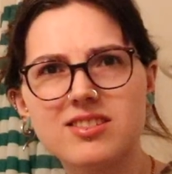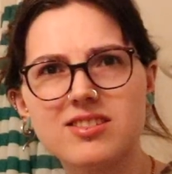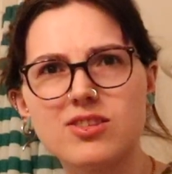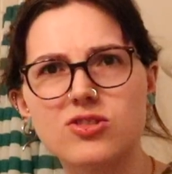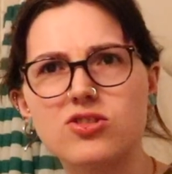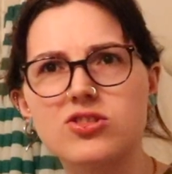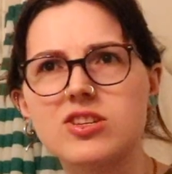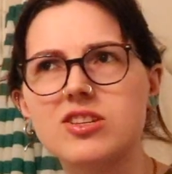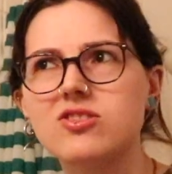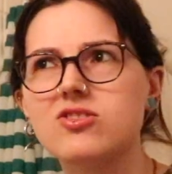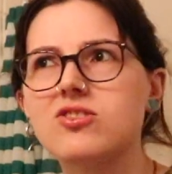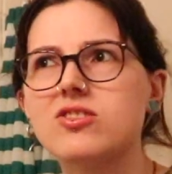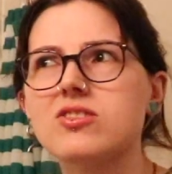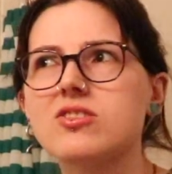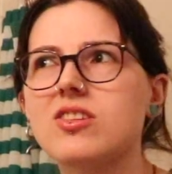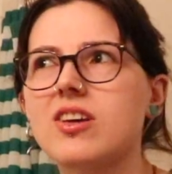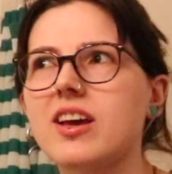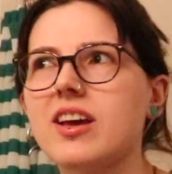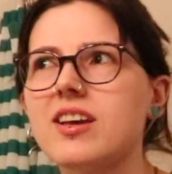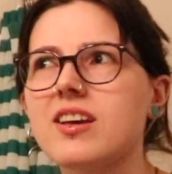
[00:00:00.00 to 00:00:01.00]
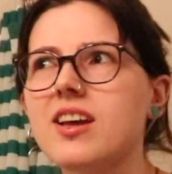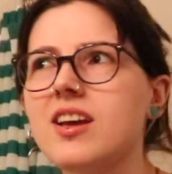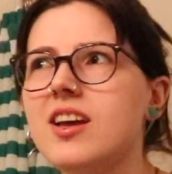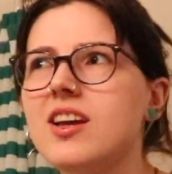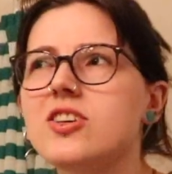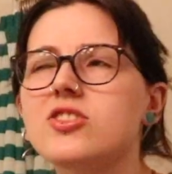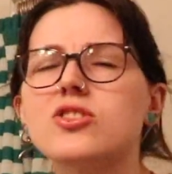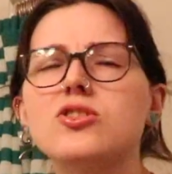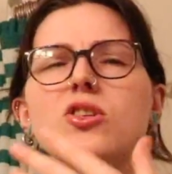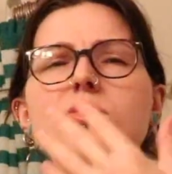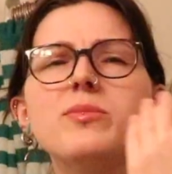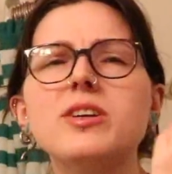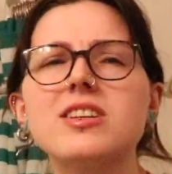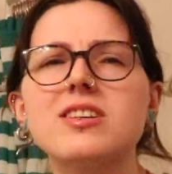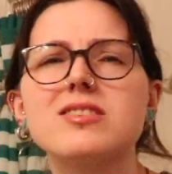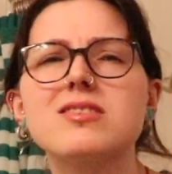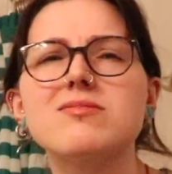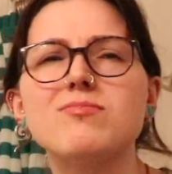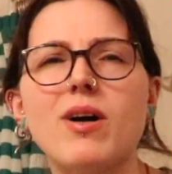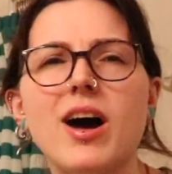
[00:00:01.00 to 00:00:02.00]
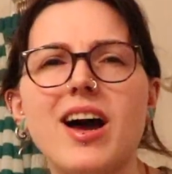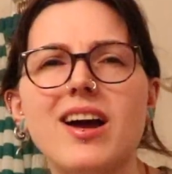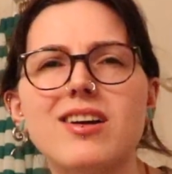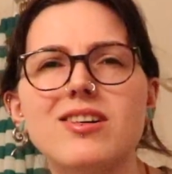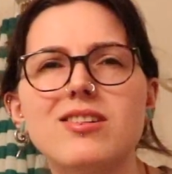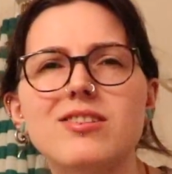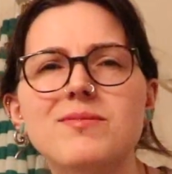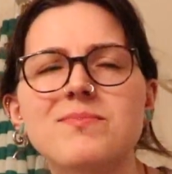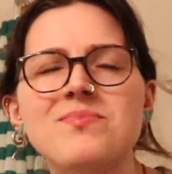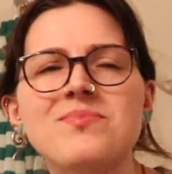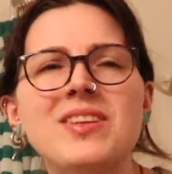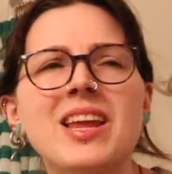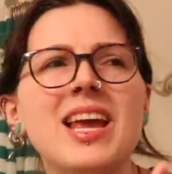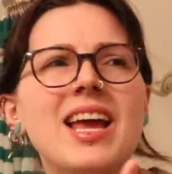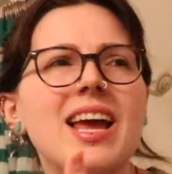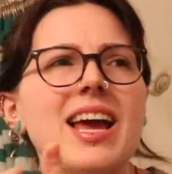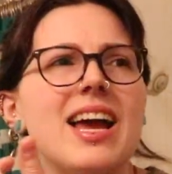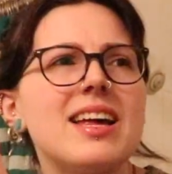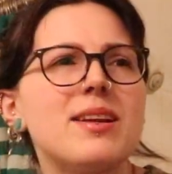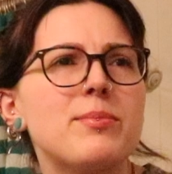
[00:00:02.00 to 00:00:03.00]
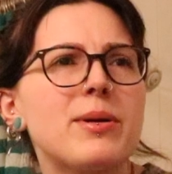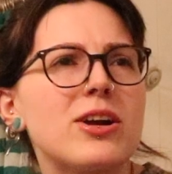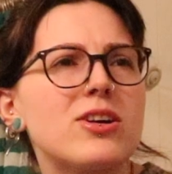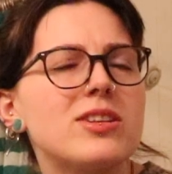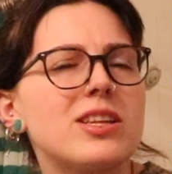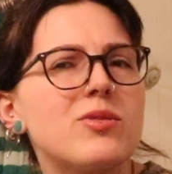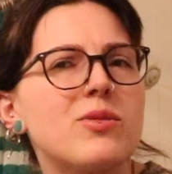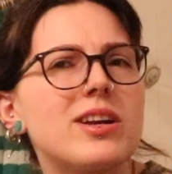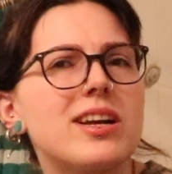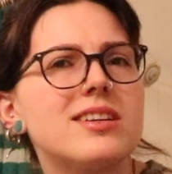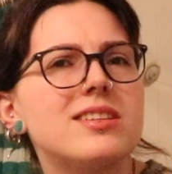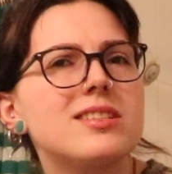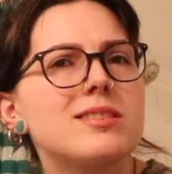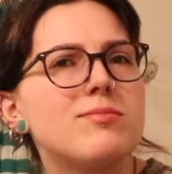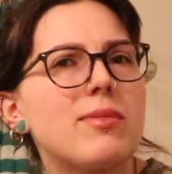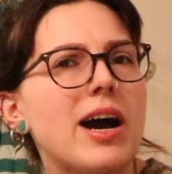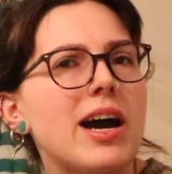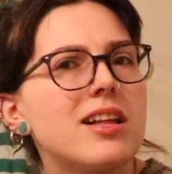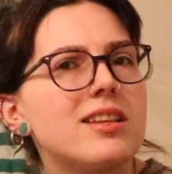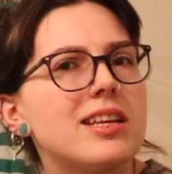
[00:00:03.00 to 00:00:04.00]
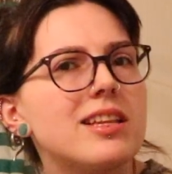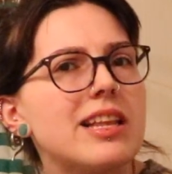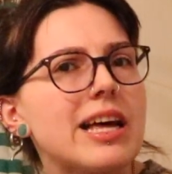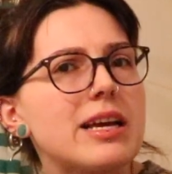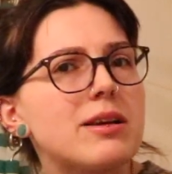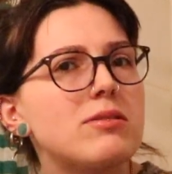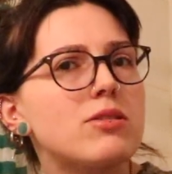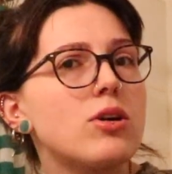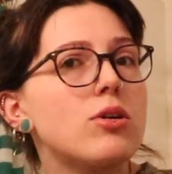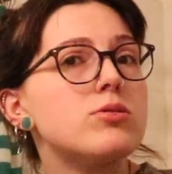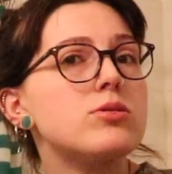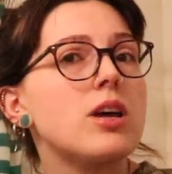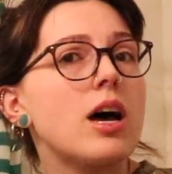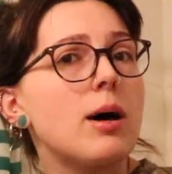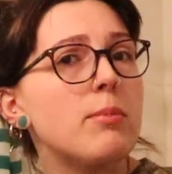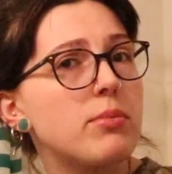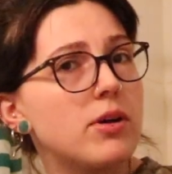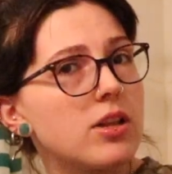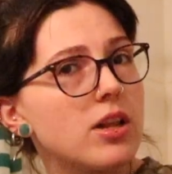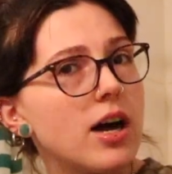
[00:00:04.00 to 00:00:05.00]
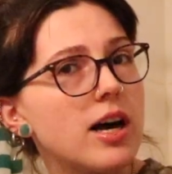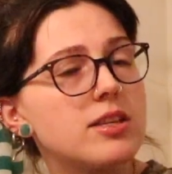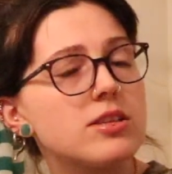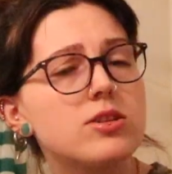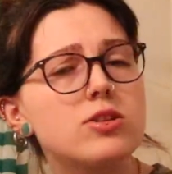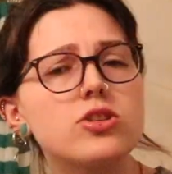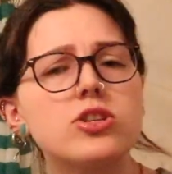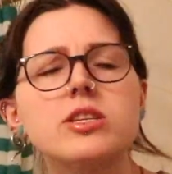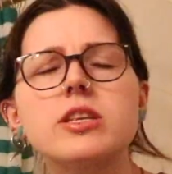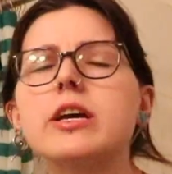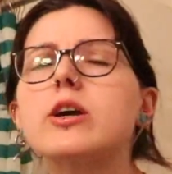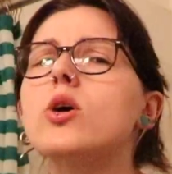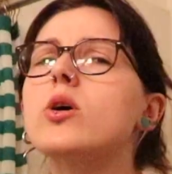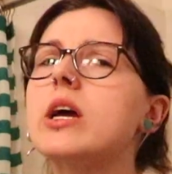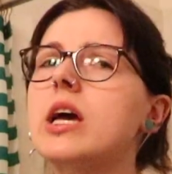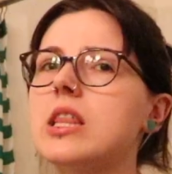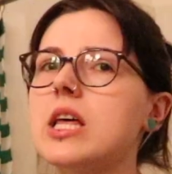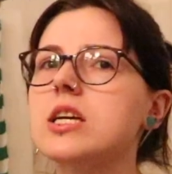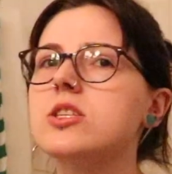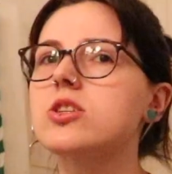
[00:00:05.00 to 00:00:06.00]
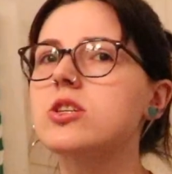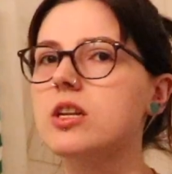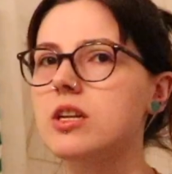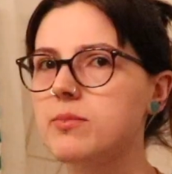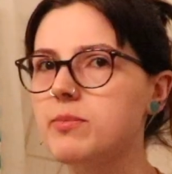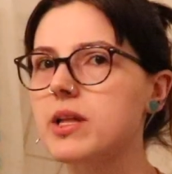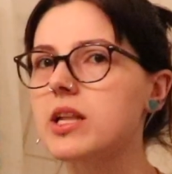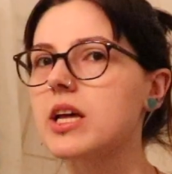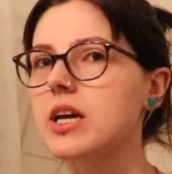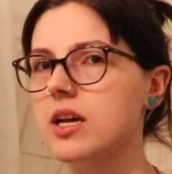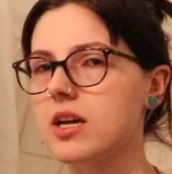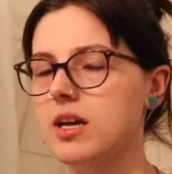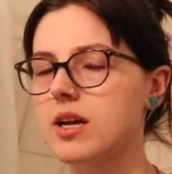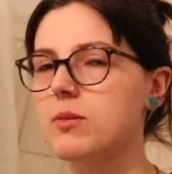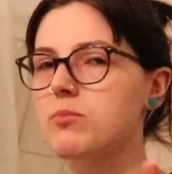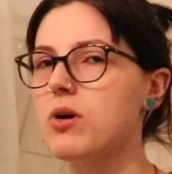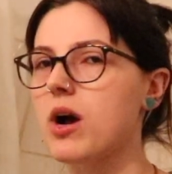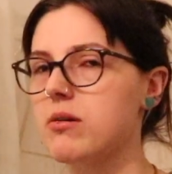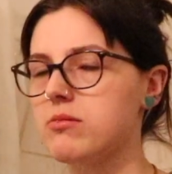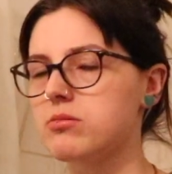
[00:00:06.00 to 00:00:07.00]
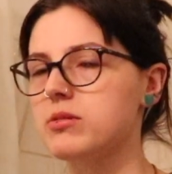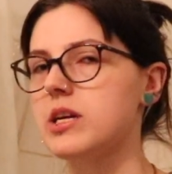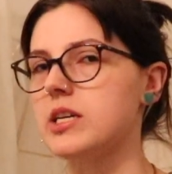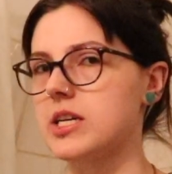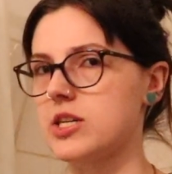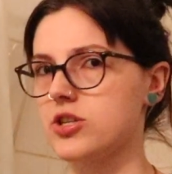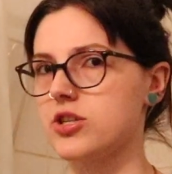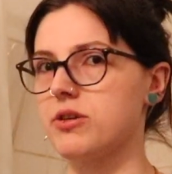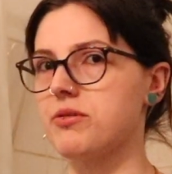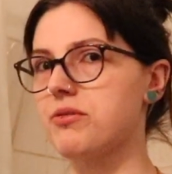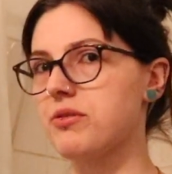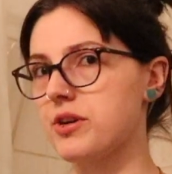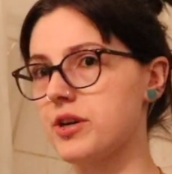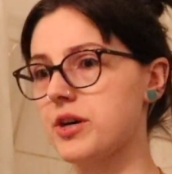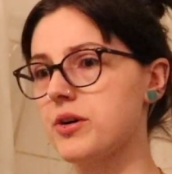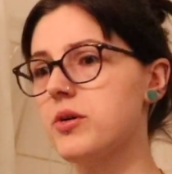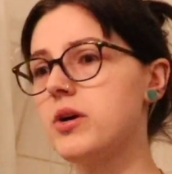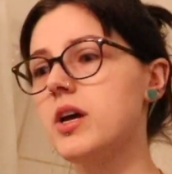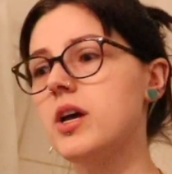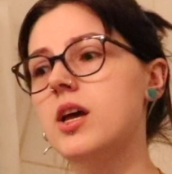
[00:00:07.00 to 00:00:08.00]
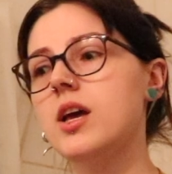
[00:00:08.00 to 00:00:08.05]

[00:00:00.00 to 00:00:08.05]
So she's just like, she told me to smile, and apparently when I smile it like goes up a lot. So she's like, oh yeah, that's gonna be like probably an issue for you.